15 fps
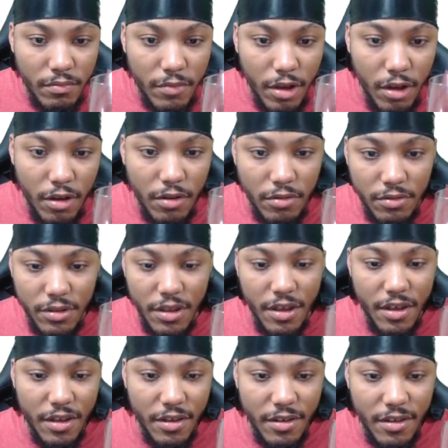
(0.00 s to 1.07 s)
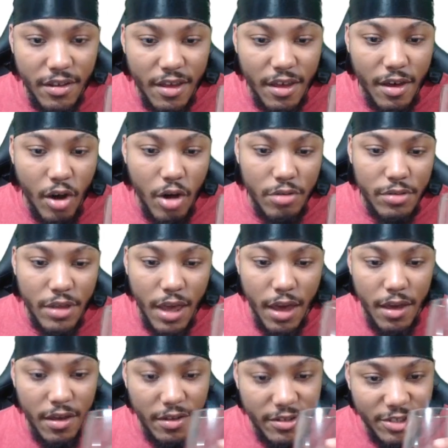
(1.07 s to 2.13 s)
Oh
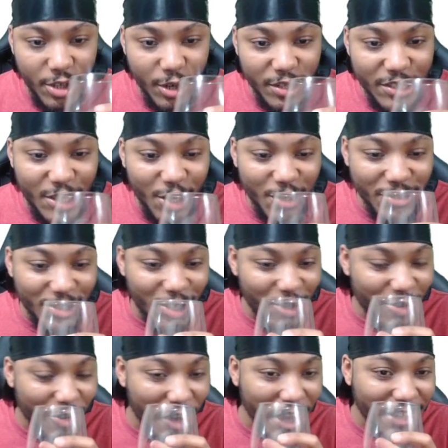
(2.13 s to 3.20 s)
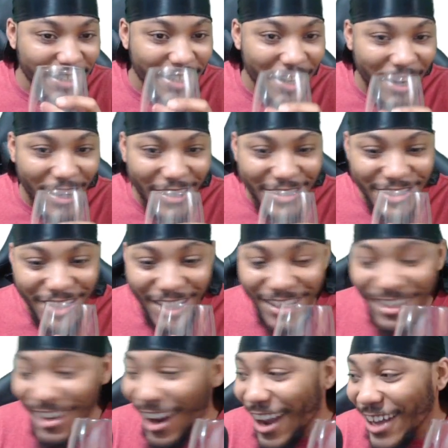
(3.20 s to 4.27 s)
yeah. Talk crazy, huh?
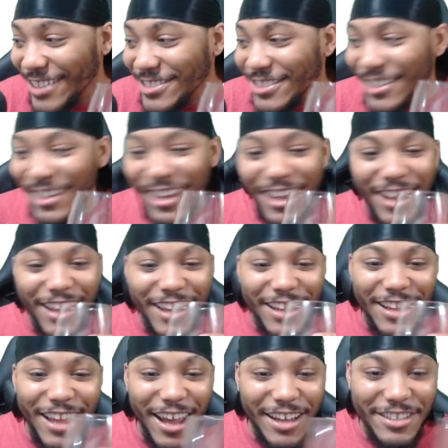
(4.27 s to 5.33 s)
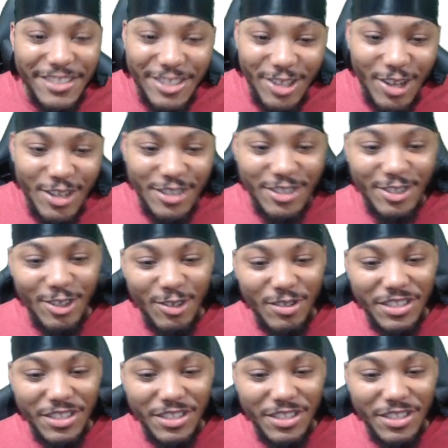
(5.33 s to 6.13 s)
Talk crazy. Nah, he's talking to him.